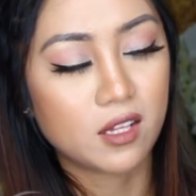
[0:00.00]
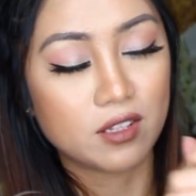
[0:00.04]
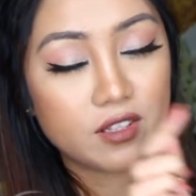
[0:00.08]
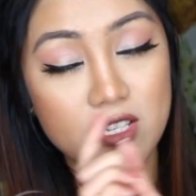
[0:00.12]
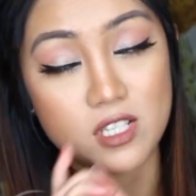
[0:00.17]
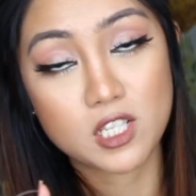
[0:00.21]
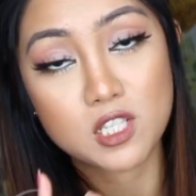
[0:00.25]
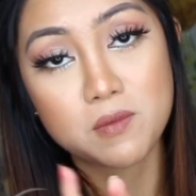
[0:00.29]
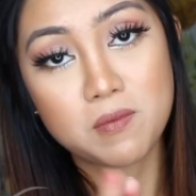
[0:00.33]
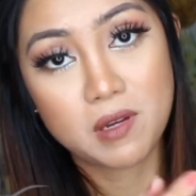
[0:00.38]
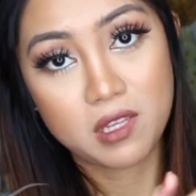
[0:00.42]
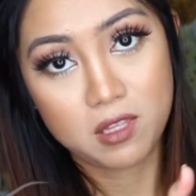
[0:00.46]

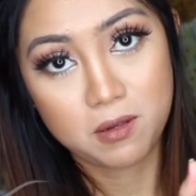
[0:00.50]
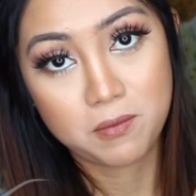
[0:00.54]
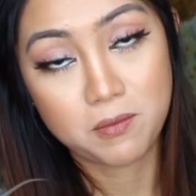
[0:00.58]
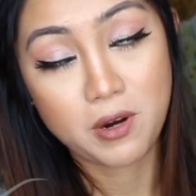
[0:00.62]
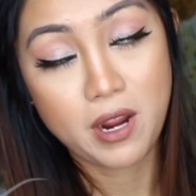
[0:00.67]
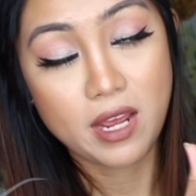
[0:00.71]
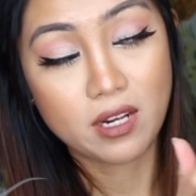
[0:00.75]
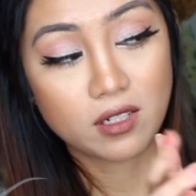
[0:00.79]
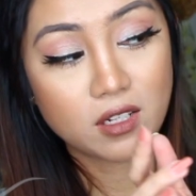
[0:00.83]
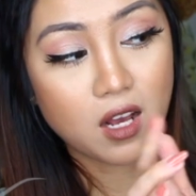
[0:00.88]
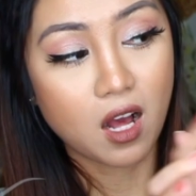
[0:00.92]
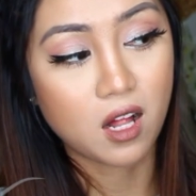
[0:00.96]
this is by the
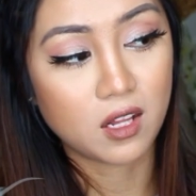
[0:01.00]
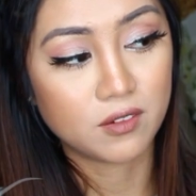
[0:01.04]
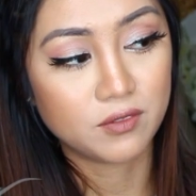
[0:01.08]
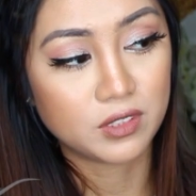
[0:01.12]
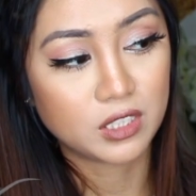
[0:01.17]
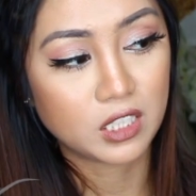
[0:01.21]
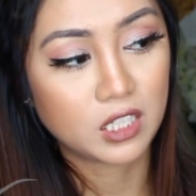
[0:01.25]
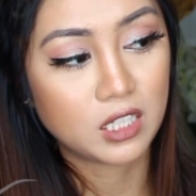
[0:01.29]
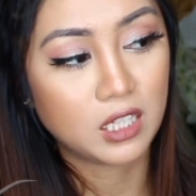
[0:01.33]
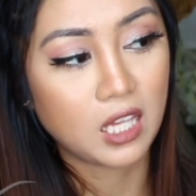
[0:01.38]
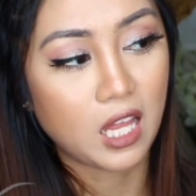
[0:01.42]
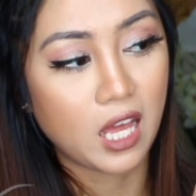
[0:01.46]
brand
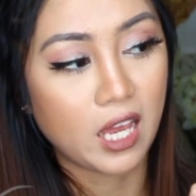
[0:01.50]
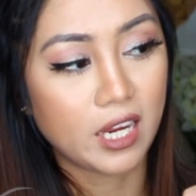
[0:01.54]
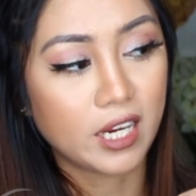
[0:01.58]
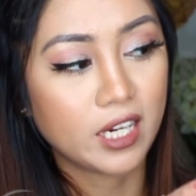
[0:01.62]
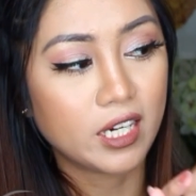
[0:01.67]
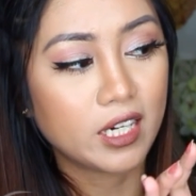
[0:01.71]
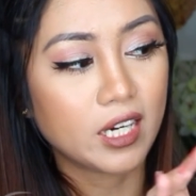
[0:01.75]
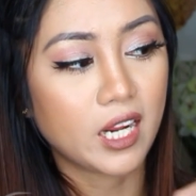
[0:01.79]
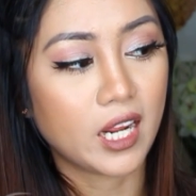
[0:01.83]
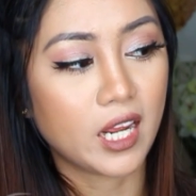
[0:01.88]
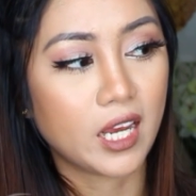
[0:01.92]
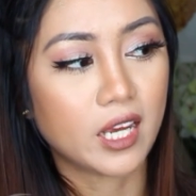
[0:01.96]
Calvin
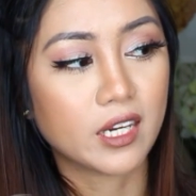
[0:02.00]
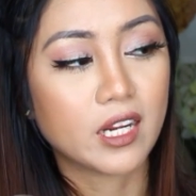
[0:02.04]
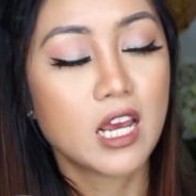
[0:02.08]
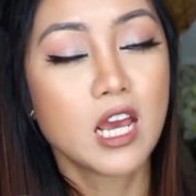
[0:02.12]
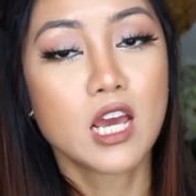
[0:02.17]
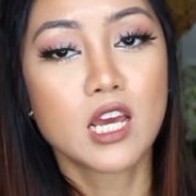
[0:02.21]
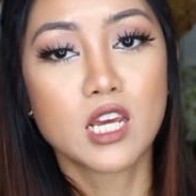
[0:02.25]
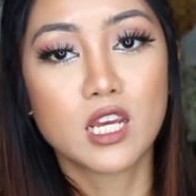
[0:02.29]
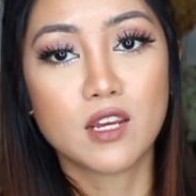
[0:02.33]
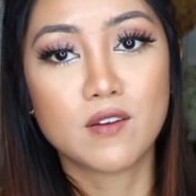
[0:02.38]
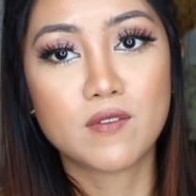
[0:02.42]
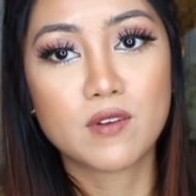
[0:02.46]
Klein, and
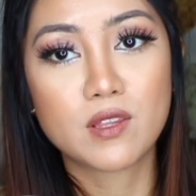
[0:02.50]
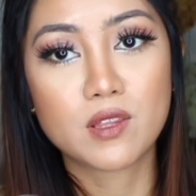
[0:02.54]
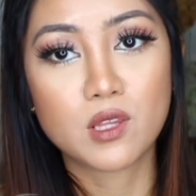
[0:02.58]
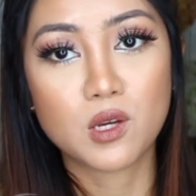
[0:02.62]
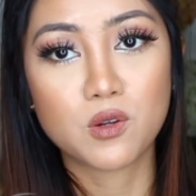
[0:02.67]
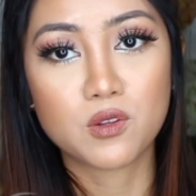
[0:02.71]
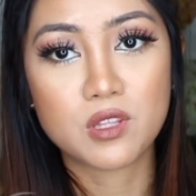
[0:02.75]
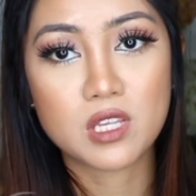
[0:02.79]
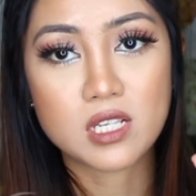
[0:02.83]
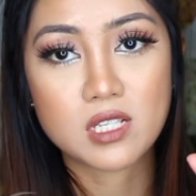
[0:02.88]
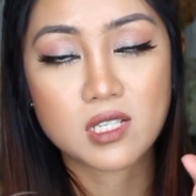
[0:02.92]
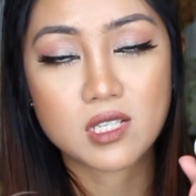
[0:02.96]
even
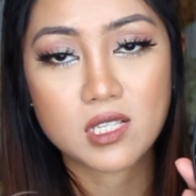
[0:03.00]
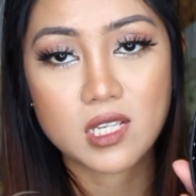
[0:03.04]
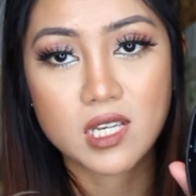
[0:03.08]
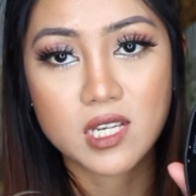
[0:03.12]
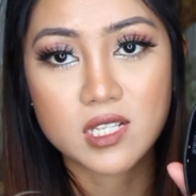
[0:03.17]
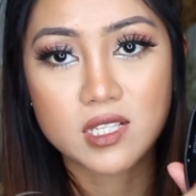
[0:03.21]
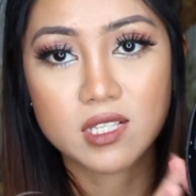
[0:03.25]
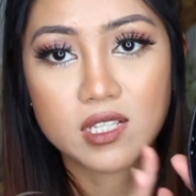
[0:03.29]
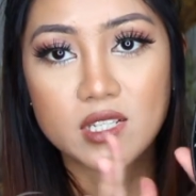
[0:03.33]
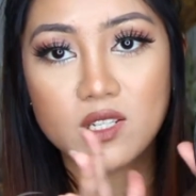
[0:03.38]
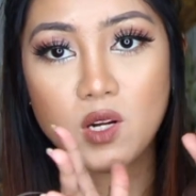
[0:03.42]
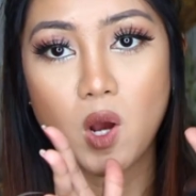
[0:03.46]
though this
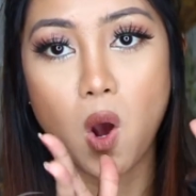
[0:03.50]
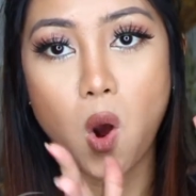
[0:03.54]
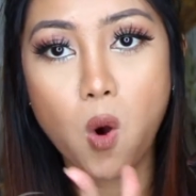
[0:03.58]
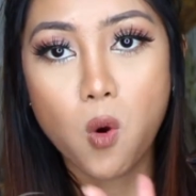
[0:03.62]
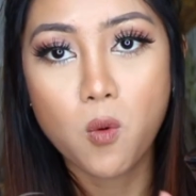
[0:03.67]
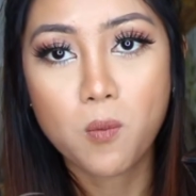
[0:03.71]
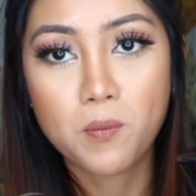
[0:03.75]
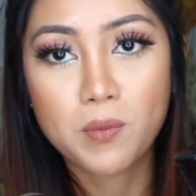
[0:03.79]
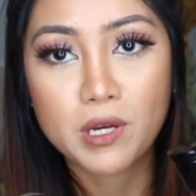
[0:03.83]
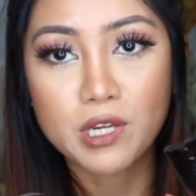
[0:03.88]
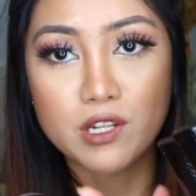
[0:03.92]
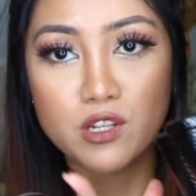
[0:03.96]
is an
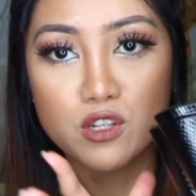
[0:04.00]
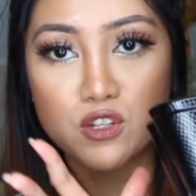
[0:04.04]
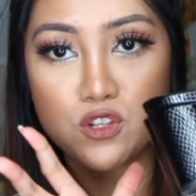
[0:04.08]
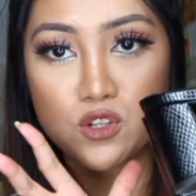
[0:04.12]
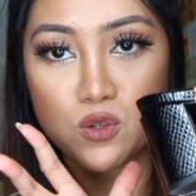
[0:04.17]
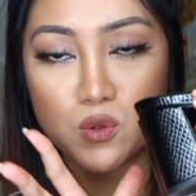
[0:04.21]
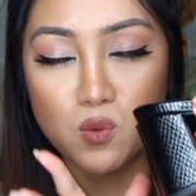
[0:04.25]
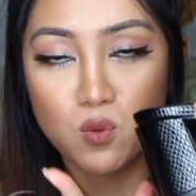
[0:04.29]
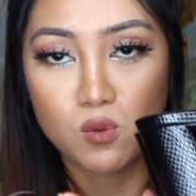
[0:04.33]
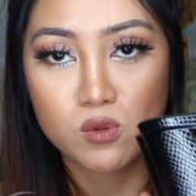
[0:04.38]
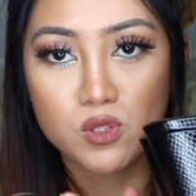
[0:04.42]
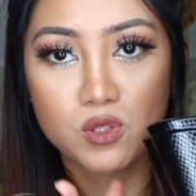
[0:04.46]
open
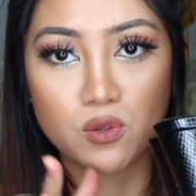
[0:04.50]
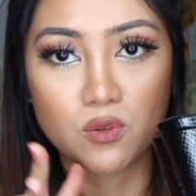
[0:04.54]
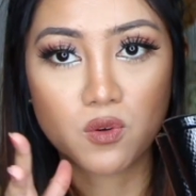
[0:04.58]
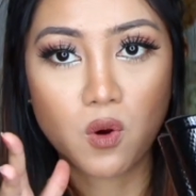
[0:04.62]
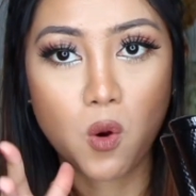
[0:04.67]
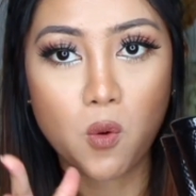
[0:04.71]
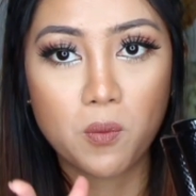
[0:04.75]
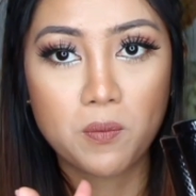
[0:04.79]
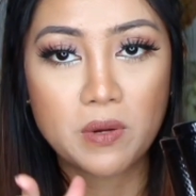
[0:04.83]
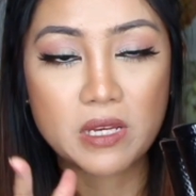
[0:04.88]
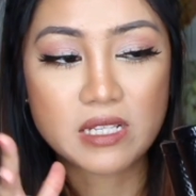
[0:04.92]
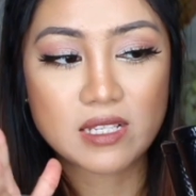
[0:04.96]
shoes or
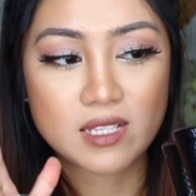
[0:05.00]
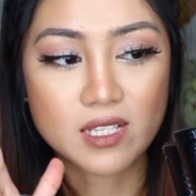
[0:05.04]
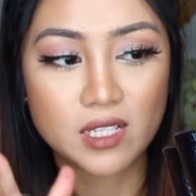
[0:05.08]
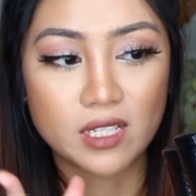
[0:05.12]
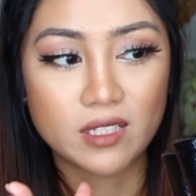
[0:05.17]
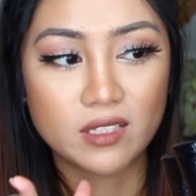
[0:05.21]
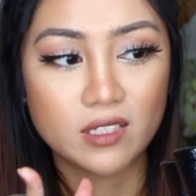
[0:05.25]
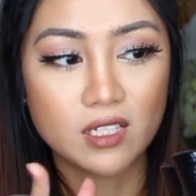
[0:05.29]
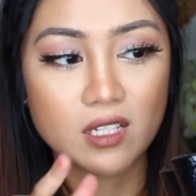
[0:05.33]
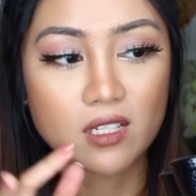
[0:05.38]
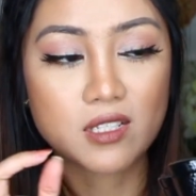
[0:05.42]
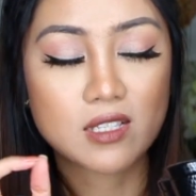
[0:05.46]
open
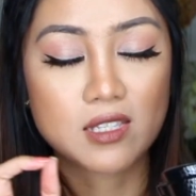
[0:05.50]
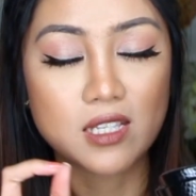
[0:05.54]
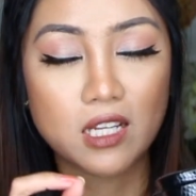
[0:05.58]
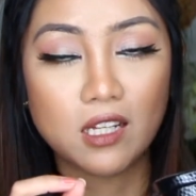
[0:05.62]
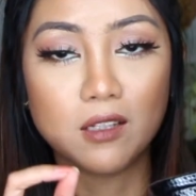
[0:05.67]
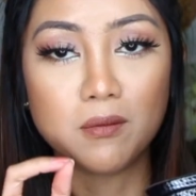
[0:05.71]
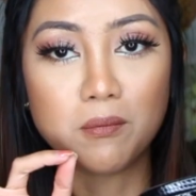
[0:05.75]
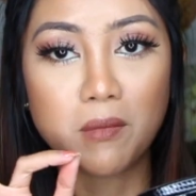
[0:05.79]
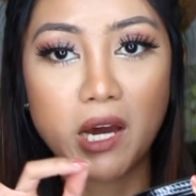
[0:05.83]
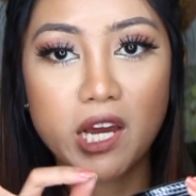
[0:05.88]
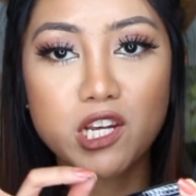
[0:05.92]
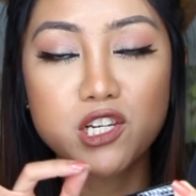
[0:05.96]
sandal,
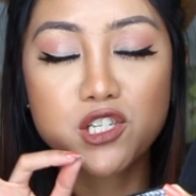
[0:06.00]
still